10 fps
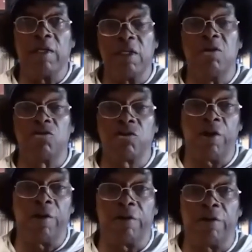is
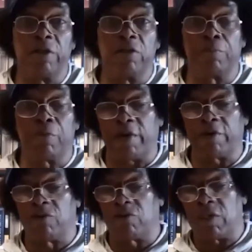currently the
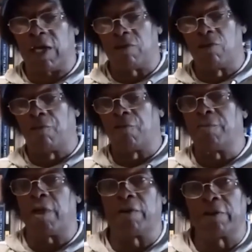practice at North
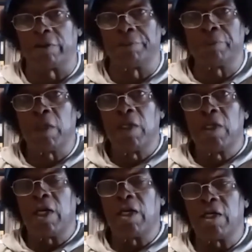America,
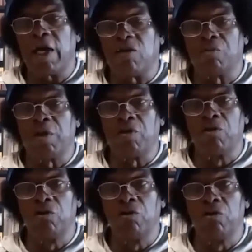and it has been
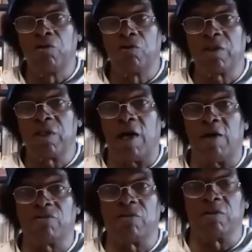used
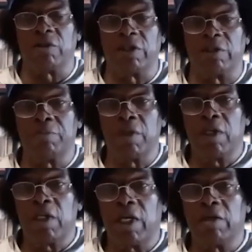constantly
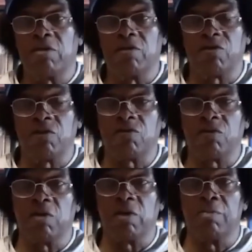and
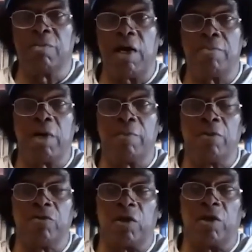consistently by
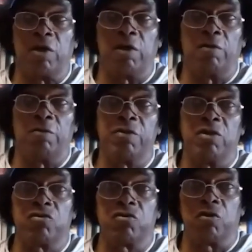members of the
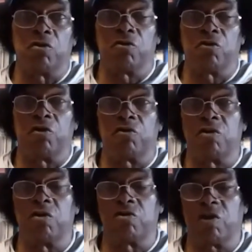Circle Church and
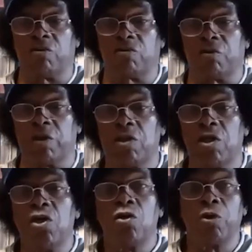the Chancery,
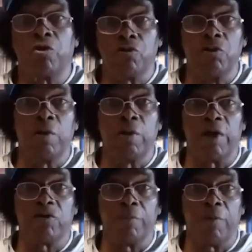which you know
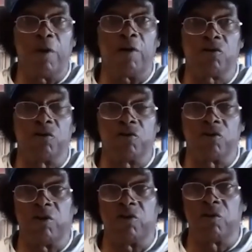as the Bar
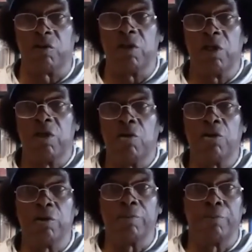Association
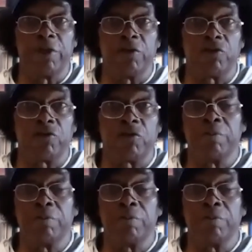or the British